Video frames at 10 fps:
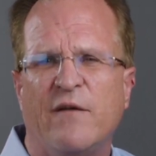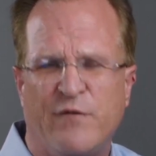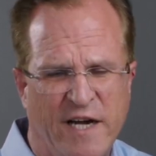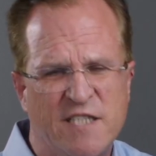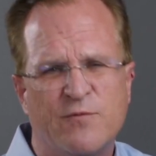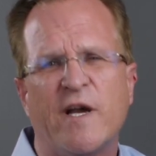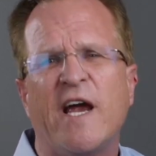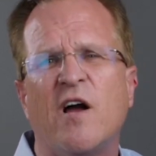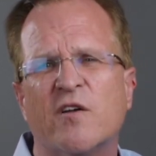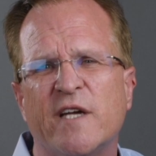face
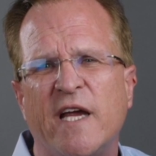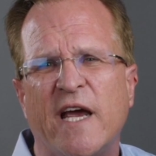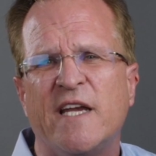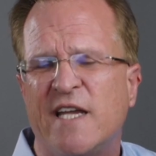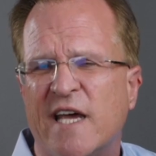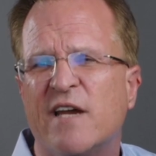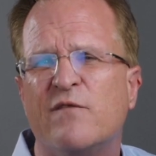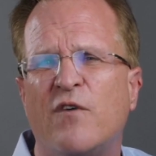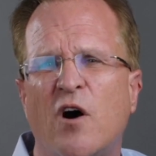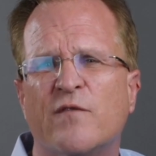reality, and get
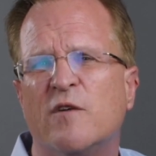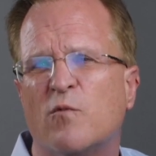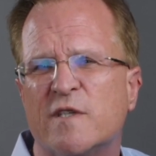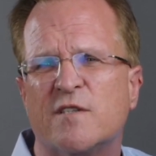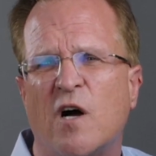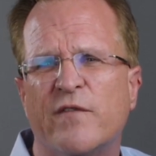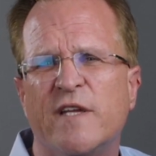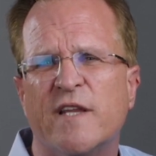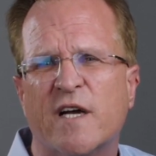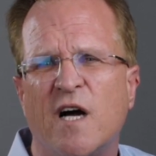involved in
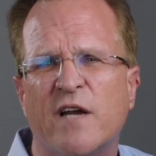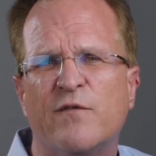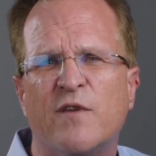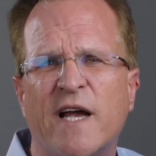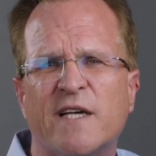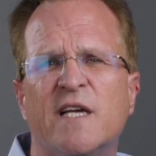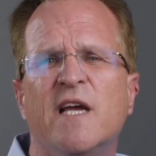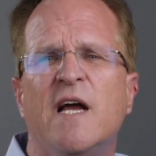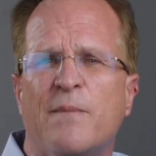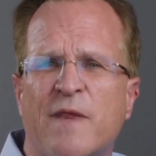resolving the conflict,
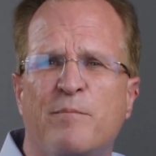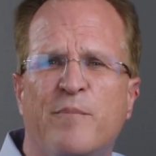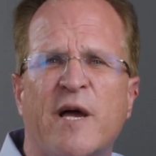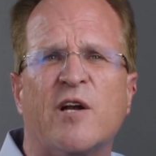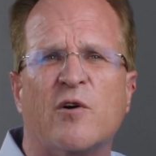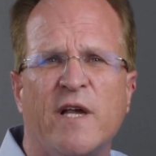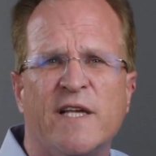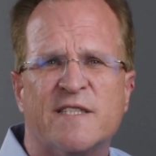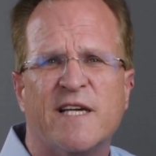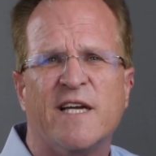the better
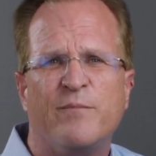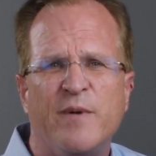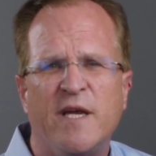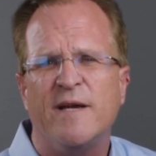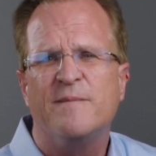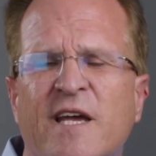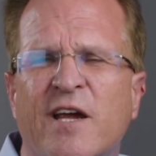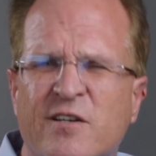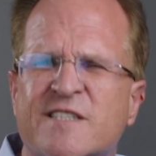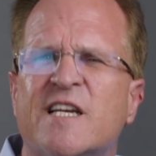it's gonna be.
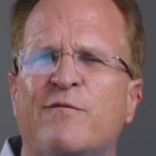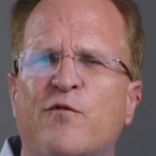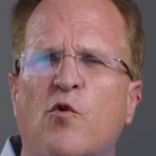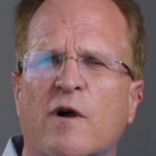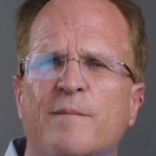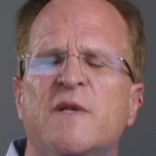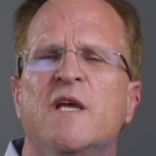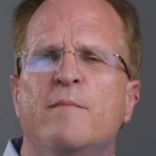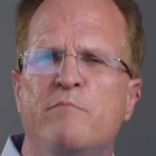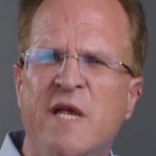Here's step 4.
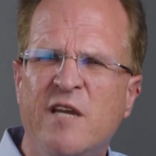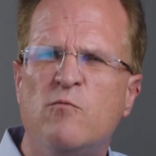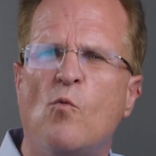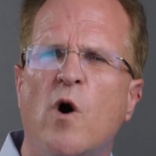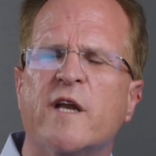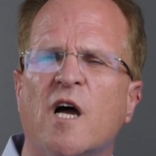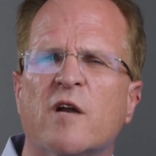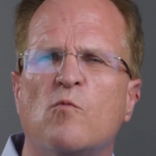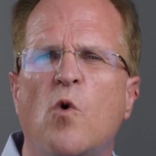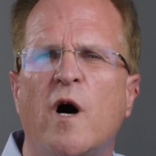Meet
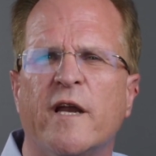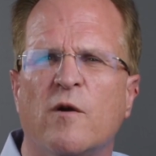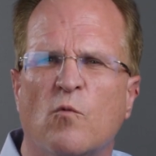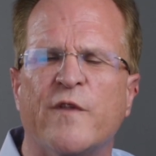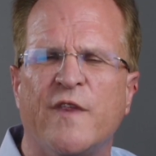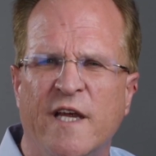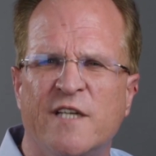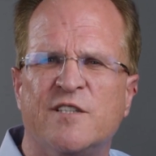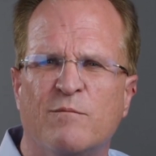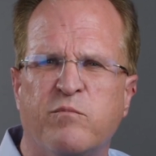one-on-one with
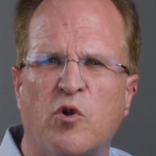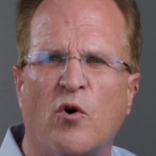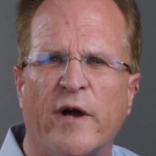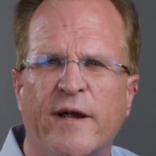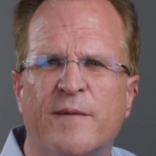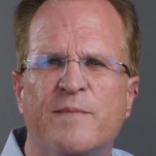each employee.